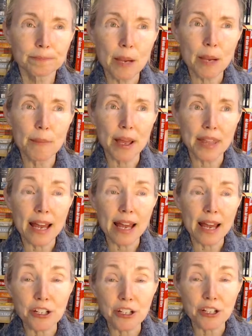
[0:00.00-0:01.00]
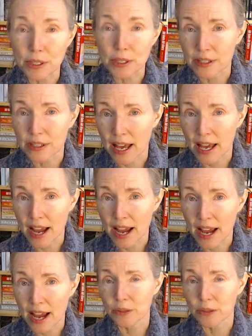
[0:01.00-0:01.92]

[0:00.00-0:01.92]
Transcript: But that actually wasn't that either.